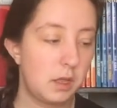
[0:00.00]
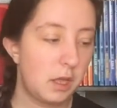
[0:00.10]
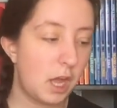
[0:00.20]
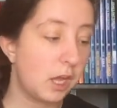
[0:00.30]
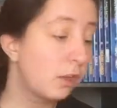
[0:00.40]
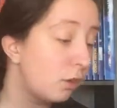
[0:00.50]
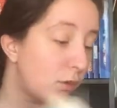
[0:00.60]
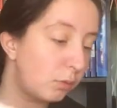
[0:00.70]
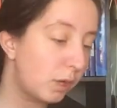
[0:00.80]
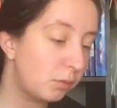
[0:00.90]
I could have
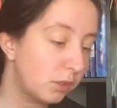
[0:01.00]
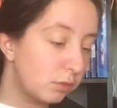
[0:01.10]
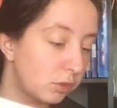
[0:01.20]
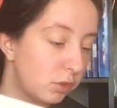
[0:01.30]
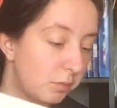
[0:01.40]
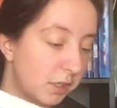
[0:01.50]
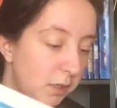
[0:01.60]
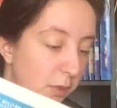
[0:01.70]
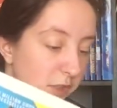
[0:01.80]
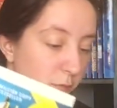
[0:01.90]
went with Don't Stop Thinking
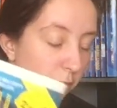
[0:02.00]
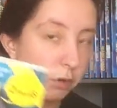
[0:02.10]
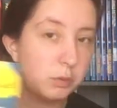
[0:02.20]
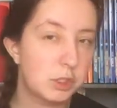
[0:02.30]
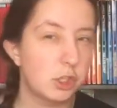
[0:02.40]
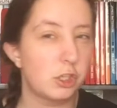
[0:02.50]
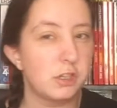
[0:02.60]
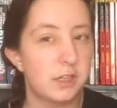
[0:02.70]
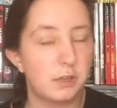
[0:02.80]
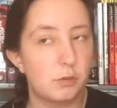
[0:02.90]
About Tomorrow, but she couldn't
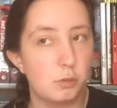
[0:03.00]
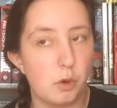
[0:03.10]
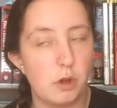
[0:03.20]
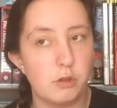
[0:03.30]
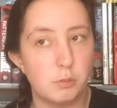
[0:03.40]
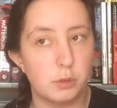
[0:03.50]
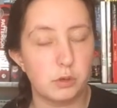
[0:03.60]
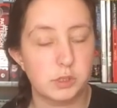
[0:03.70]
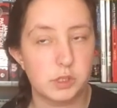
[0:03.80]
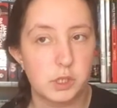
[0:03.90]
think of what other
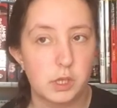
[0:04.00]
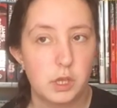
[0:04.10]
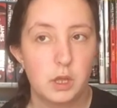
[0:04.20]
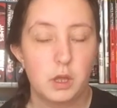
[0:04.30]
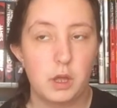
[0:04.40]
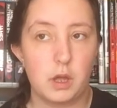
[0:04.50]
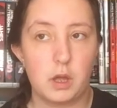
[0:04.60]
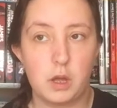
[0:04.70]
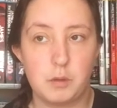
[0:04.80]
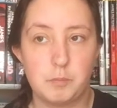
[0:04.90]
books
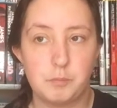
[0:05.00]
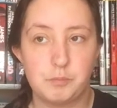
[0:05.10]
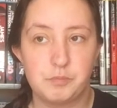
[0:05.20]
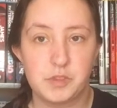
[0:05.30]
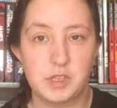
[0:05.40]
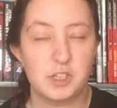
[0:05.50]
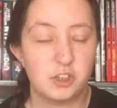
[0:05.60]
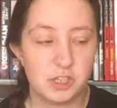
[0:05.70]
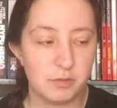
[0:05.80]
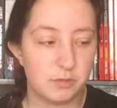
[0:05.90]
that
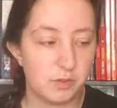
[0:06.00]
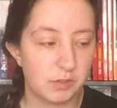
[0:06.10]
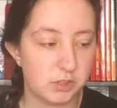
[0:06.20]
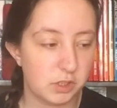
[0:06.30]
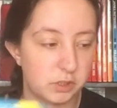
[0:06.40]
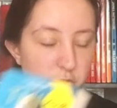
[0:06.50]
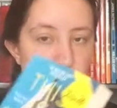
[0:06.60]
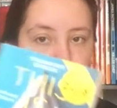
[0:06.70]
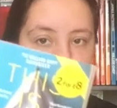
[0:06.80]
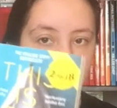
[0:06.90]
she'd given 5 stars,
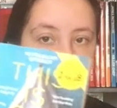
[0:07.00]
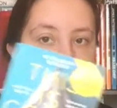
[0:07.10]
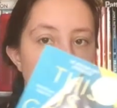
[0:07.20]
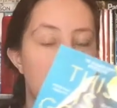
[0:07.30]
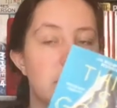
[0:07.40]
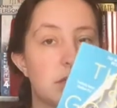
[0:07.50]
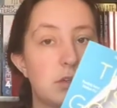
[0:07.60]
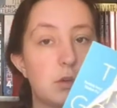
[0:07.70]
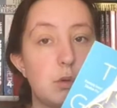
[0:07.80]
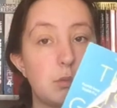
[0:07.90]
so we decided to
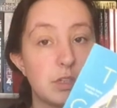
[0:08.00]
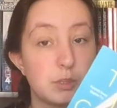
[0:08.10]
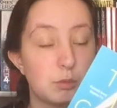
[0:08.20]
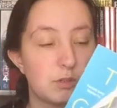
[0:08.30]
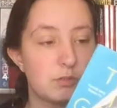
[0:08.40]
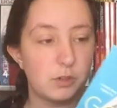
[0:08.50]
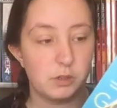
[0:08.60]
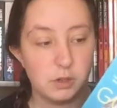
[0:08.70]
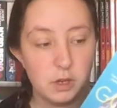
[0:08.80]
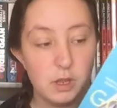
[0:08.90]
go with this one for
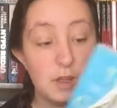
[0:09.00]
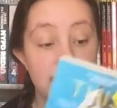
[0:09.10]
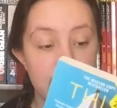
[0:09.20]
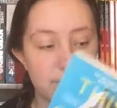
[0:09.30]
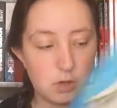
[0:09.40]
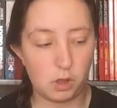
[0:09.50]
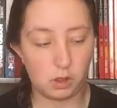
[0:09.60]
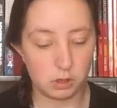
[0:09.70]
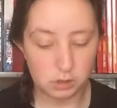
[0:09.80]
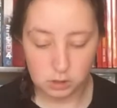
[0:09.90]
fave colour.